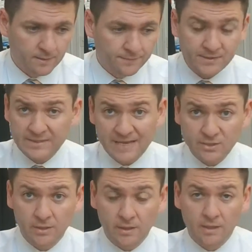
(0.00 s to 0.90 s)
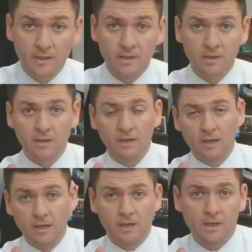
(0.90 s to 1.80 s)
There's actually
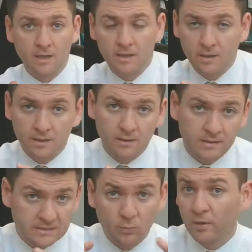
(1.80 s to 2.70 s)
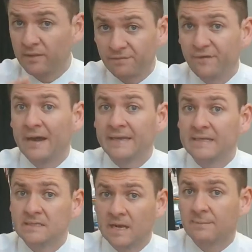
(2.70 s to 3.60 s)
uh, it's one of the
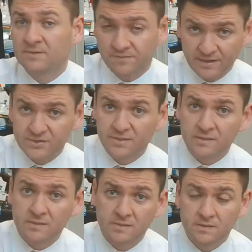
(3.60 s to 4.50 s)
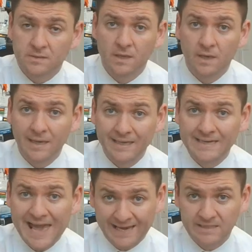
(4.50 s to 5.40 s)
findings and observations in
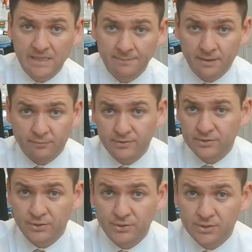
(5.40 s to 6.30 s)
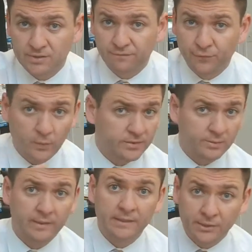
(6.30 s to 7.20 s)
academic research focused
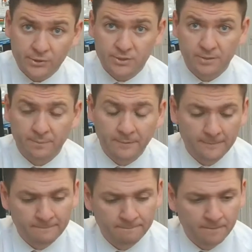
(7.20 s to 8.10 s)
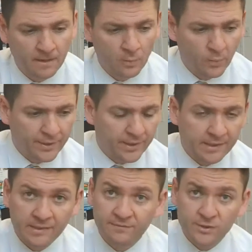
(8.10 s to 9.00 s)
around leadership where an
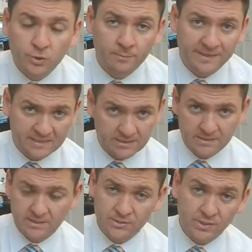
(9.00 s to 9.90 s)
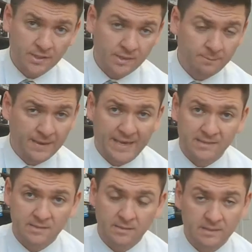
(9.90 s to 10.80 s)
individual makes a decision in the
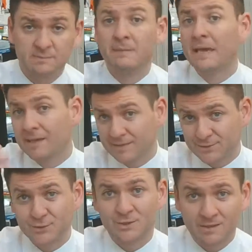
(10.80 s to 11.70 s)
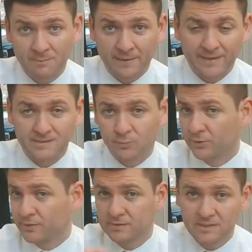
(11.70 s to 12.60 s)
past, has made a decision in the past,
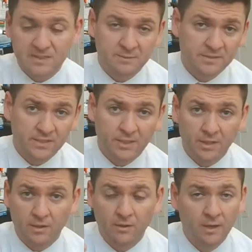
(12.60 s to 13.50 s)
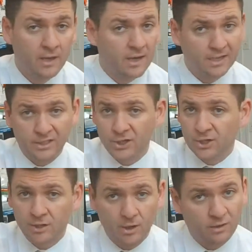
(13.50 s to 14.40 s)
whether it's six months ago, a year
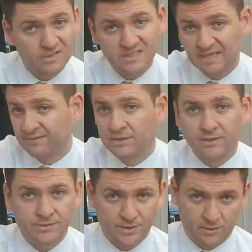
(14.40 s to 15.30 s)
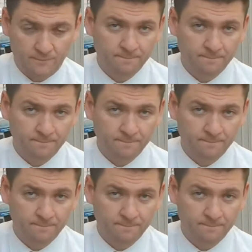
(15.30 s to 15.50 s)
ago, seven years ago,